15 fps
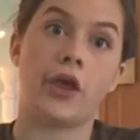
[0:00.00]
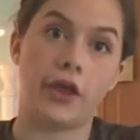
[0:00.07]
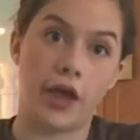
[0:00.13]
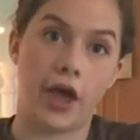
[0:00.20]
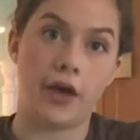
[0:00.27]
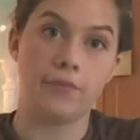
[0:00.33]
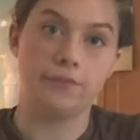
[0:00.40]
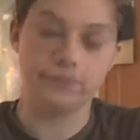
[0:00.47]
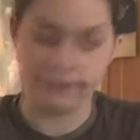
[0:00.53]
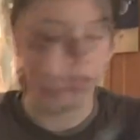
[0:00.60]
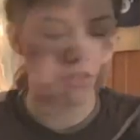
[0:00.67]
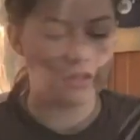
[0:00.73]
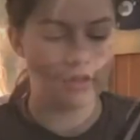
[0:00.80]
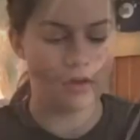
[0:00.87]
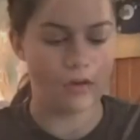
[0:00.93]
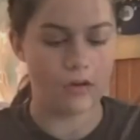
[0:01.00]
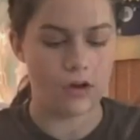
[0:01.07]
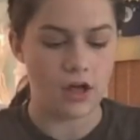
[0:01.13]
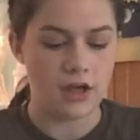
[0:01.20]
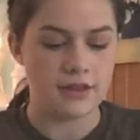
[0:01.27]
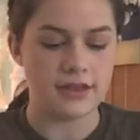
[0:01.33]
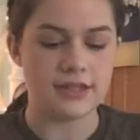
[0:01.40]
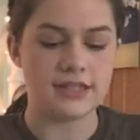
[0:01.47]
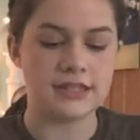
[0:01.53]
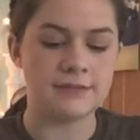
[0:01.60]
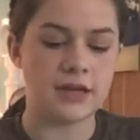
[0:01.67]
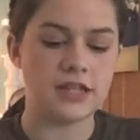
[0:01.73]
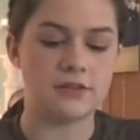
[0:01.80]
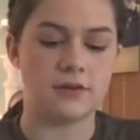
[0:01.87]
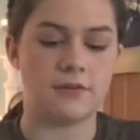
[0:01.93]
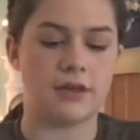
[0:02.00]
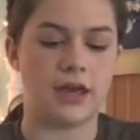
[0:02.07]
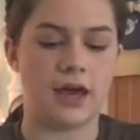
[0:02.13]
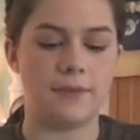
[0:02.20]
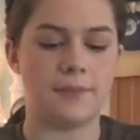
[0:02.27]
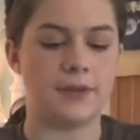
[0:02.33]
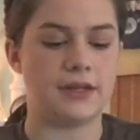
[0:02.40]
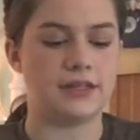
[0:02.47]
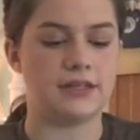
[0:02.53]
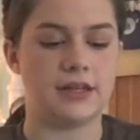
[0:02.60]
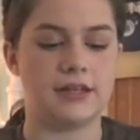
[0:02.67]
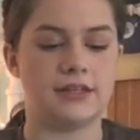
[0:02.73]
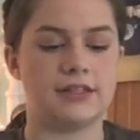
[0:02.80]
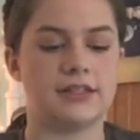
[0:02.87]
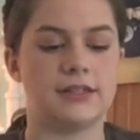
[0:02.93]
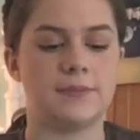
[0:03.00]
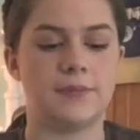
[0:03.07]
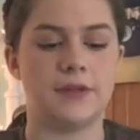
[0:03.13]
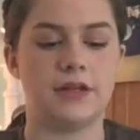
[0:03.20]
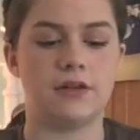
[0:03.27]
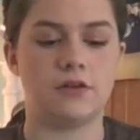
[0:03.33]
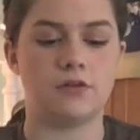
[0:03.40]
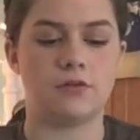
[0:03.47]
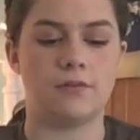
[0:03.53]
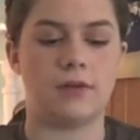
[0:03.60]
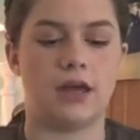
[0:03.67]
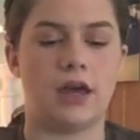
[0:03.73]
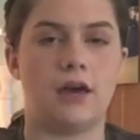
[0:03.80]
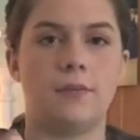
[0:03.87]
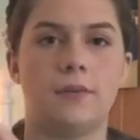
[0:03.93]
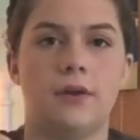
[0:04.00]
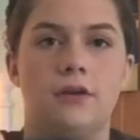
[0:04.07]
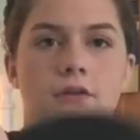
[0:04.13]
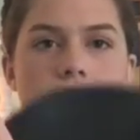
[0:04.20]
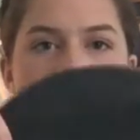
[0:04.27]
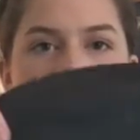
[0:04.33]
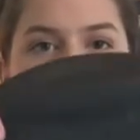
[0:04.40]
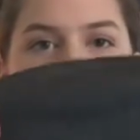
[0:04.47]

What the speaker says: Yeah. Okay, so this is my swim cap. It is a Speedo swim cap. I don't know if you